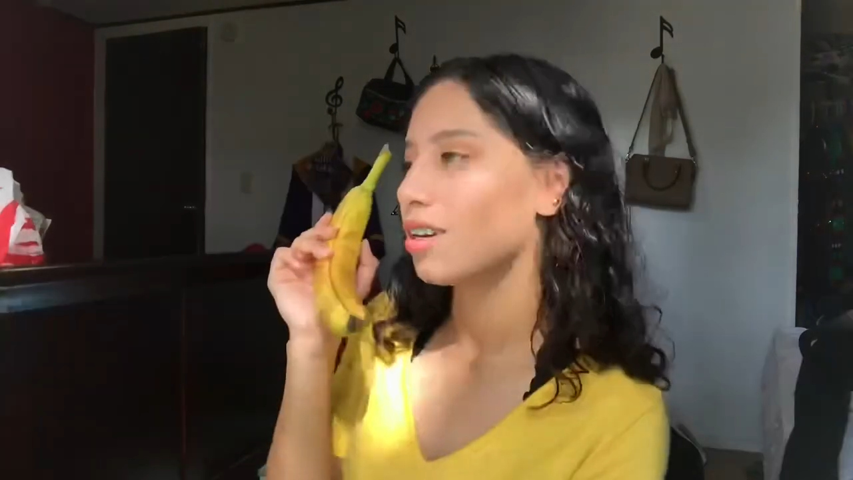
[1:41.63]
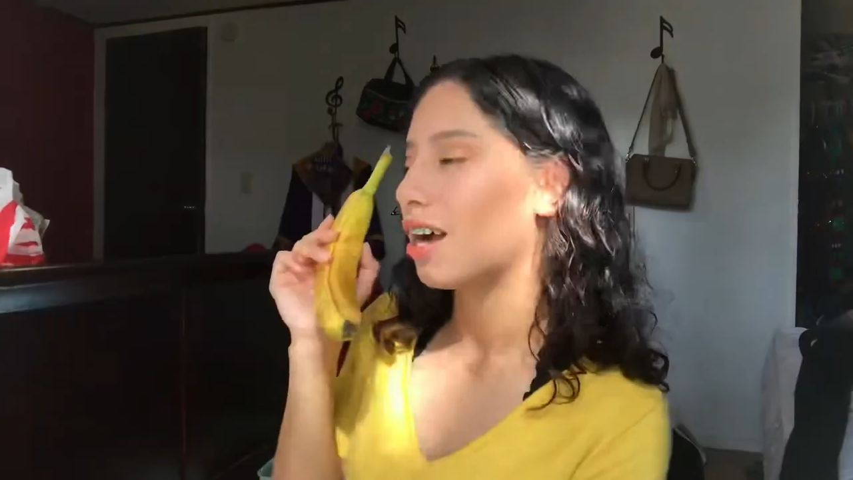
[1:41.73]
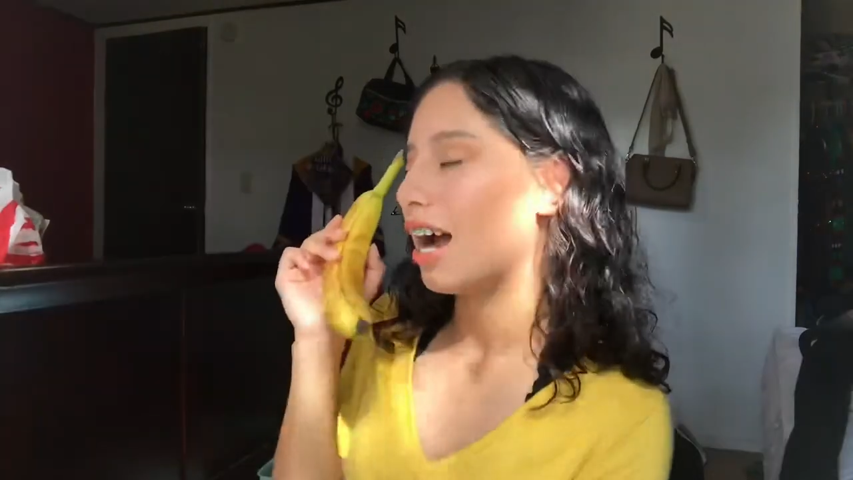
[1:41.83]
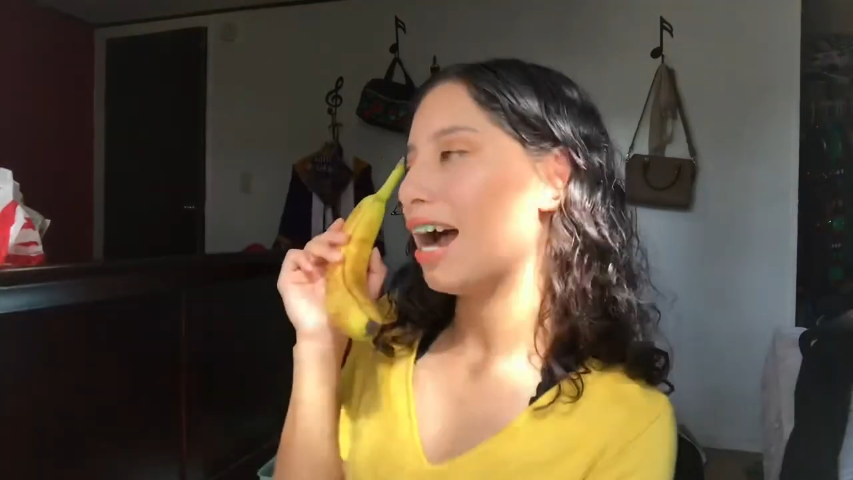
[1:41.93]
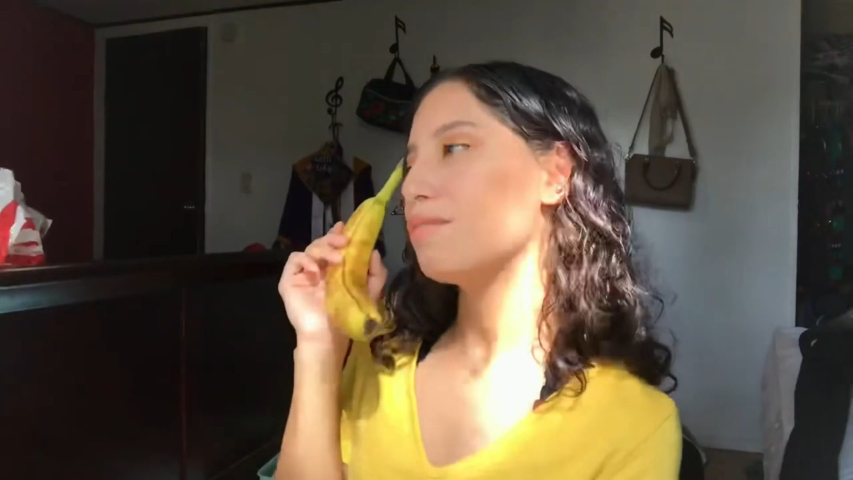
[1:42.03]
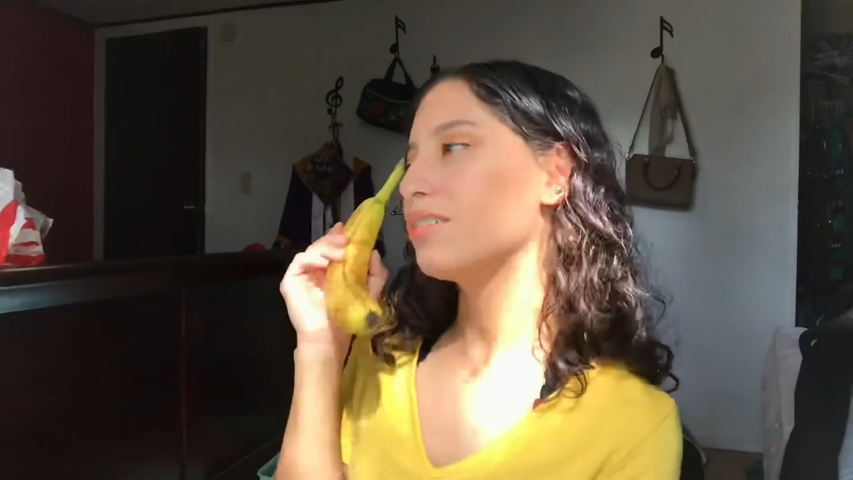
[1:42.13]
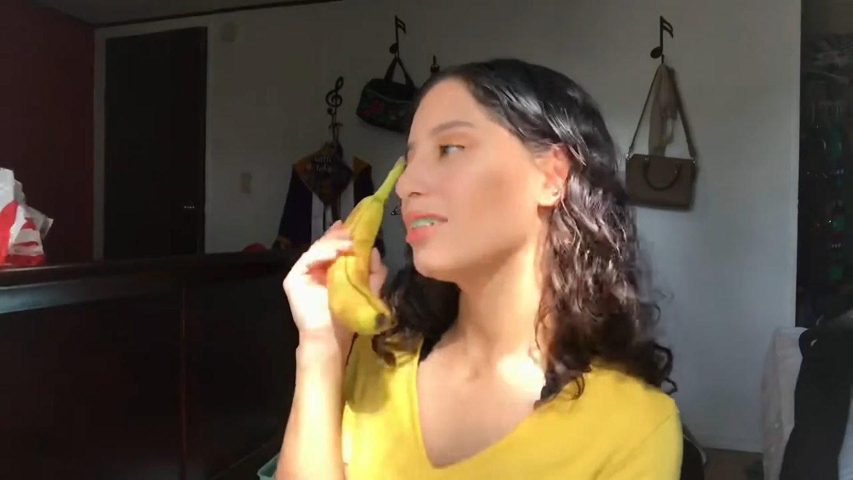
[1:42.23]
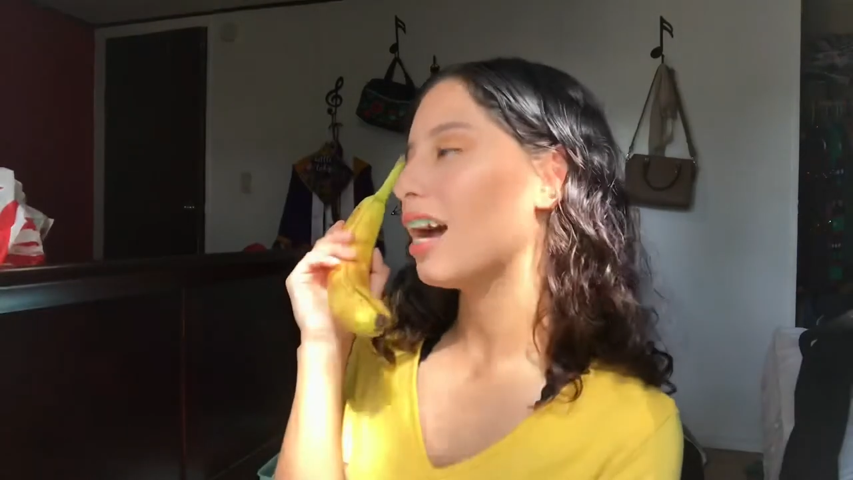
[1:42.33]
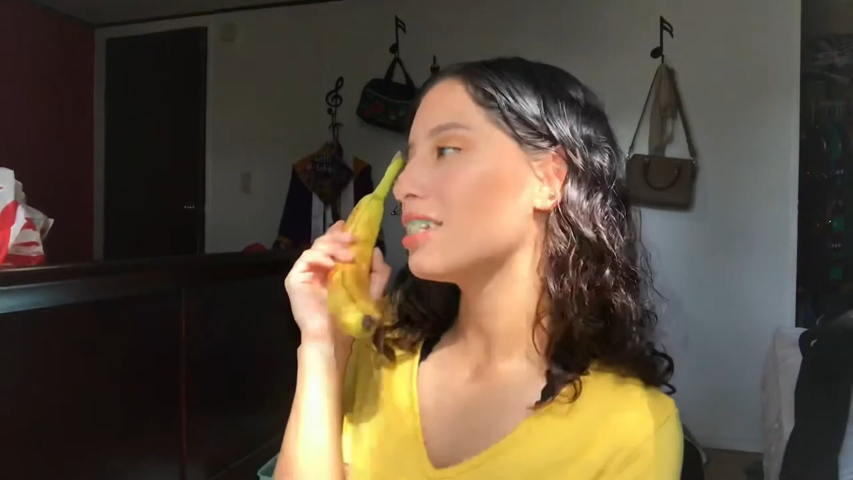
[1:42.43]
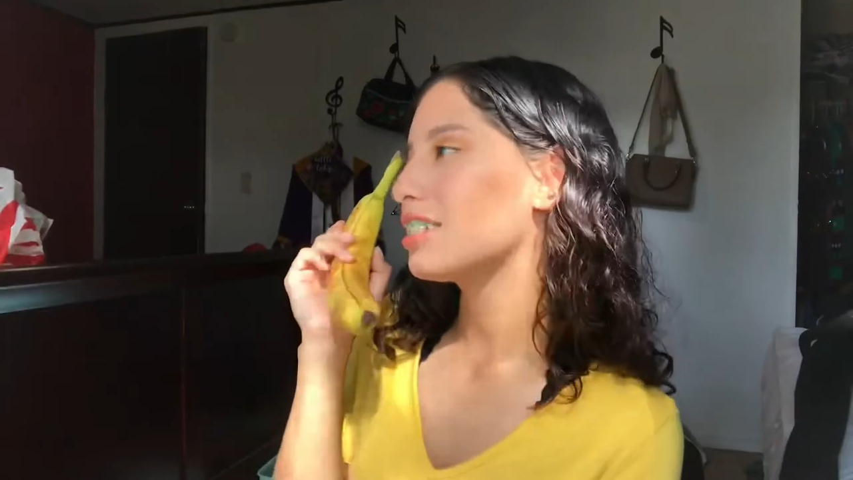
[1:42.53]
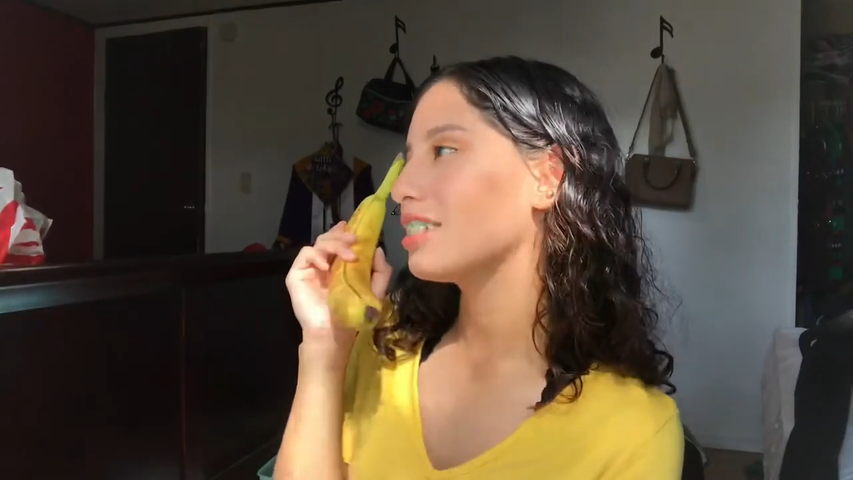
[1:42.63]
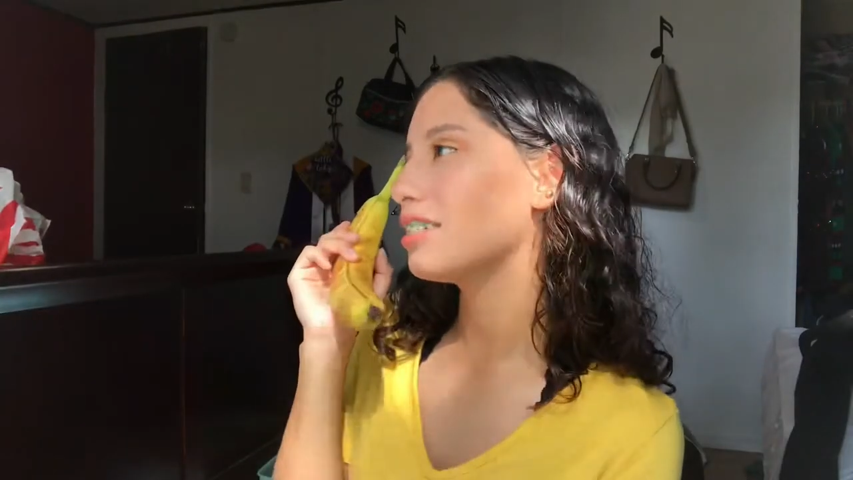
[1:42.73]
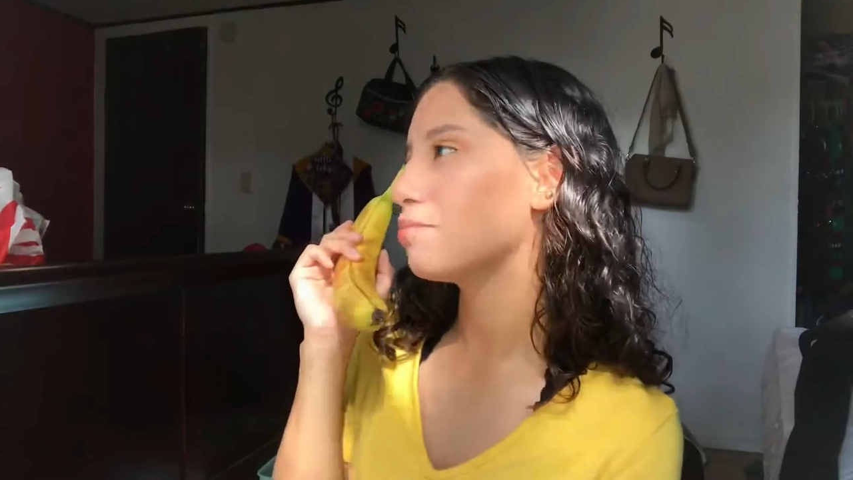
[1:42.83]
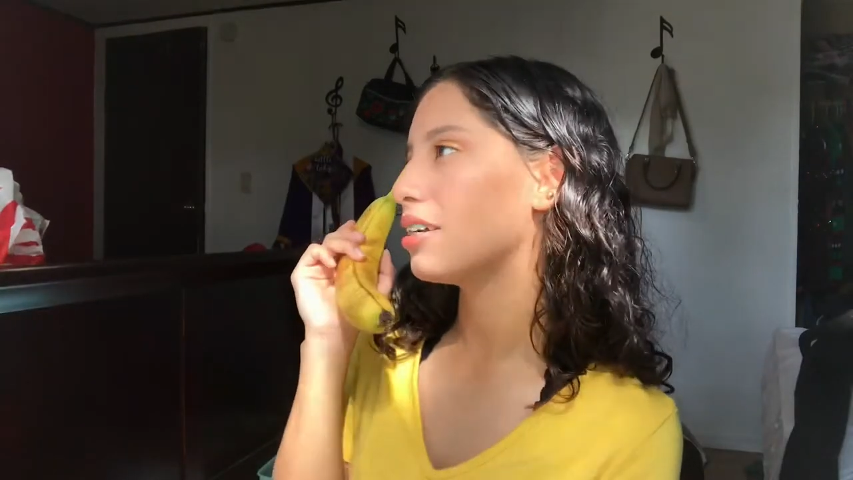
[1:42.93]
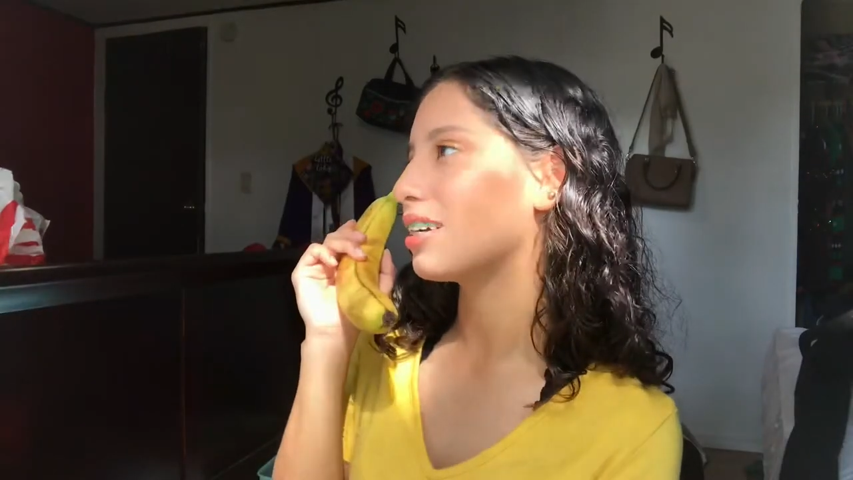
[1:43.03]
I just need
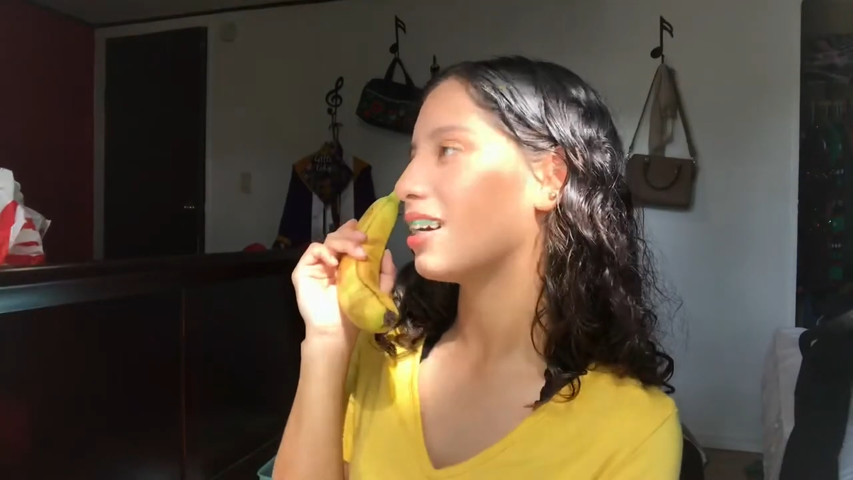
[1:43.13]
to make